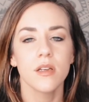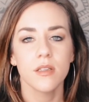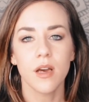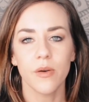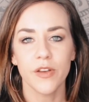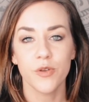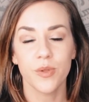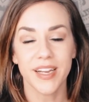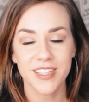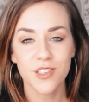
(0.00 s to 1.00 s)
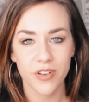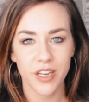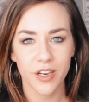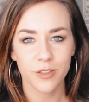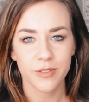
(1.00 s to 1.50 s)
So if you liked this
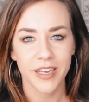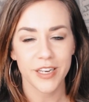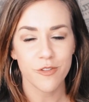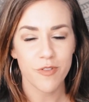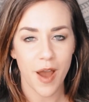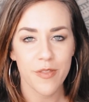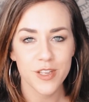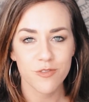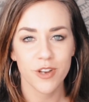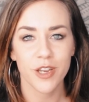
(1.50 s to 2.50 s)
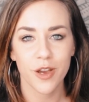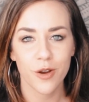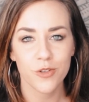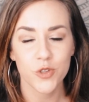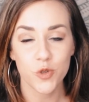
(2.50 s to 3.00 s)
video and you found this
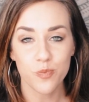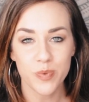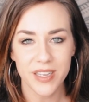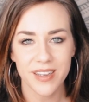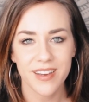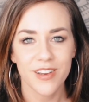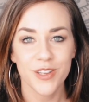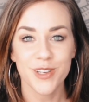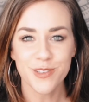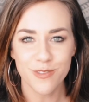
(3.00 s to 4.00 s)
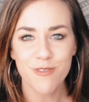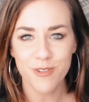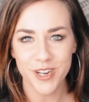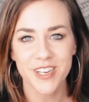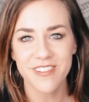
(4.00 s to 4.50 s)
video to be useful
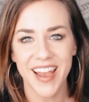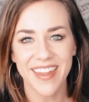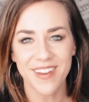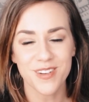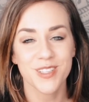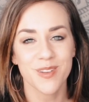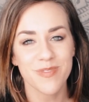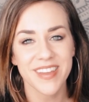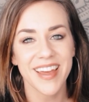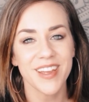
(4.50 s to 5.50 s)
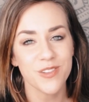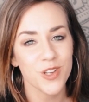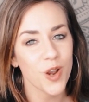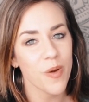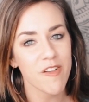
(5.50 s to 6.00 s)
for you and there is something that you
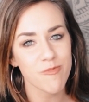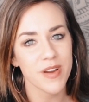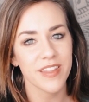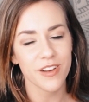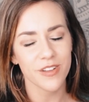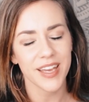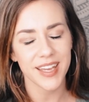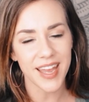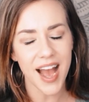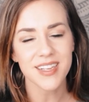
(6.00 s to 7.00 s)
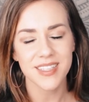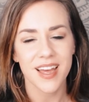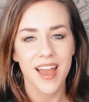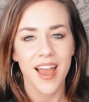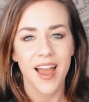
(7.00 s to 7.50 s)
took away from it that you're like, yes,
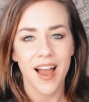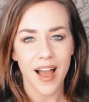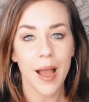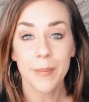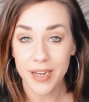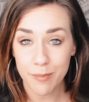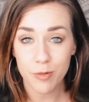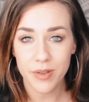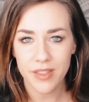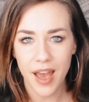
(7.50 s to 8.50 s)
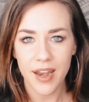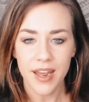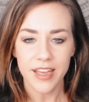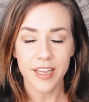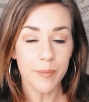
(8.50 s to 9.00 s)
I'm gonna implement that.
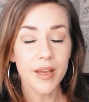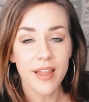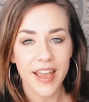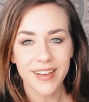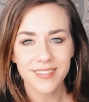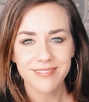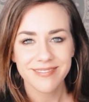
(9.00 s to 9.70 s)
Give me a like,